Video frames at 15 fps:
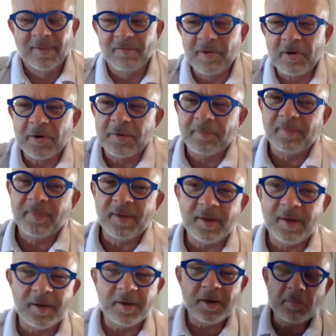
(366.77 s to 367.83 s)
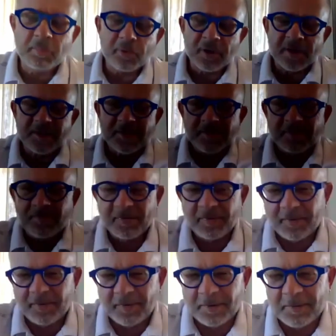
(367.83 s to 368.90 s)
Very impressive
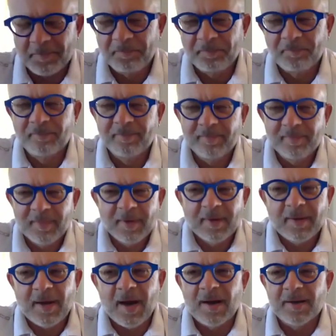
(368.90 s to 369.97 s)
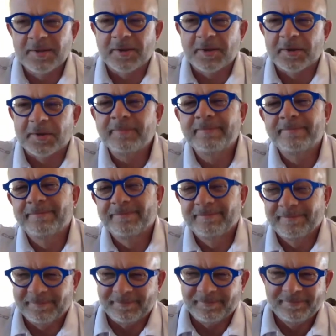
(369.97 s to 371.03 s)
answer.
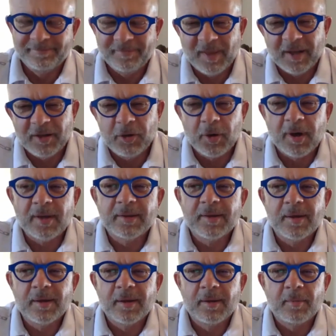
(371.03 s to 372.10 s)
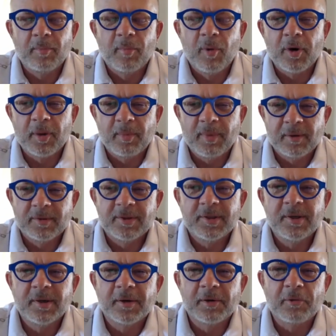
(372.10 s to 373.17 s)
You can tell more about
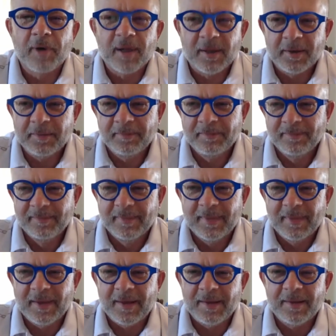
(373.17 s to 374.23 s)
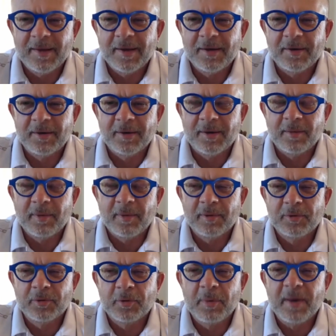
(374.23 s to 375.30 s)
Silicon Valley than
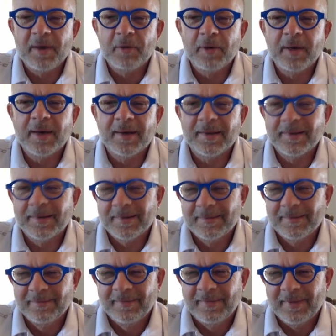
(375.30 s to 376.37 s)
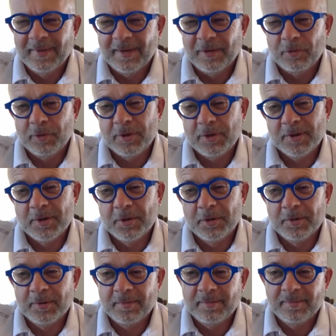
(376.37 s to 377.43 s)
about your May weekend, which is
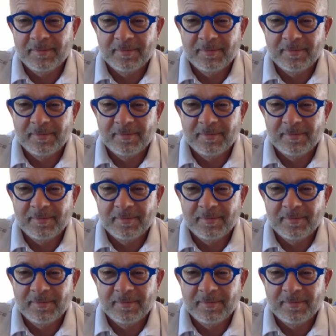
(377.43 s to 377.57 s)
good